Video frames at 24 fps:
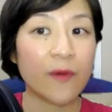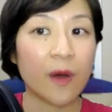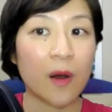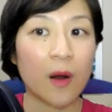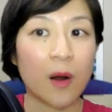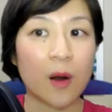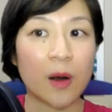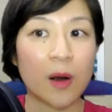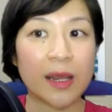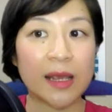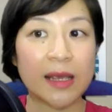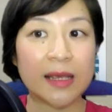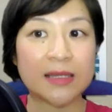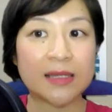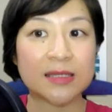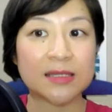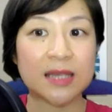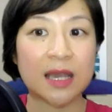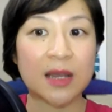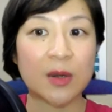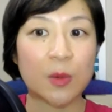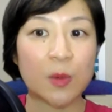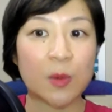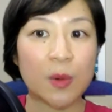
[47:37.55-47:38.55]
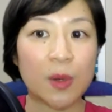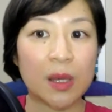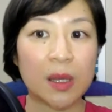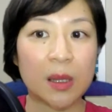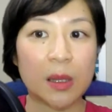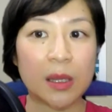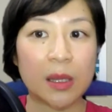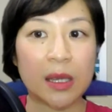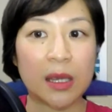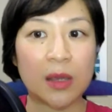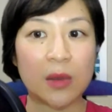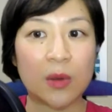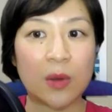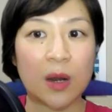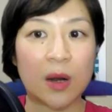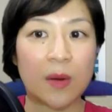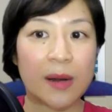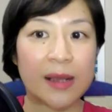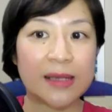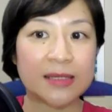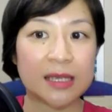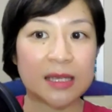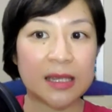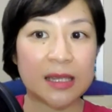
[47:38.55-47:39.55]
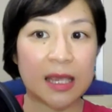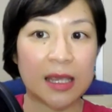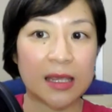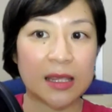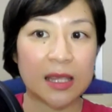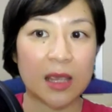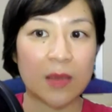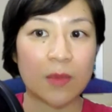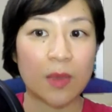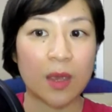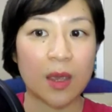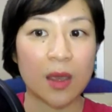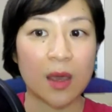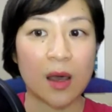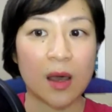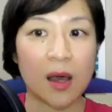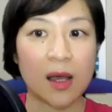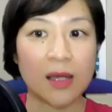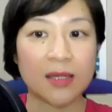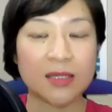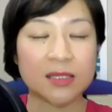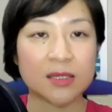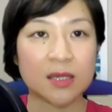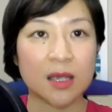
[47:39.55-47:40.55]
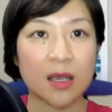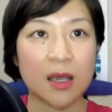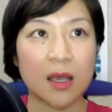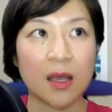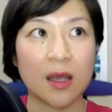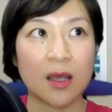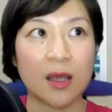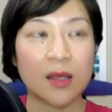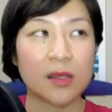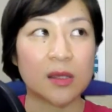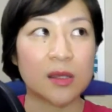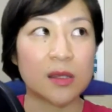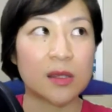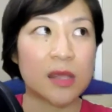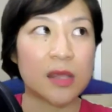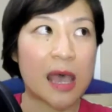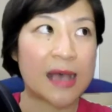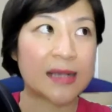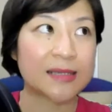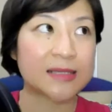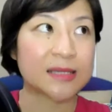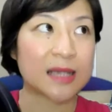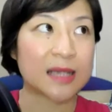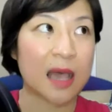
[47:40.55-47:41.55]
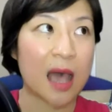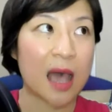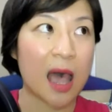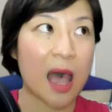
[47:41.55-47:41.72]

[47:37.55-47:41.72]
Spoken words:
Or is that really you're resonating because that's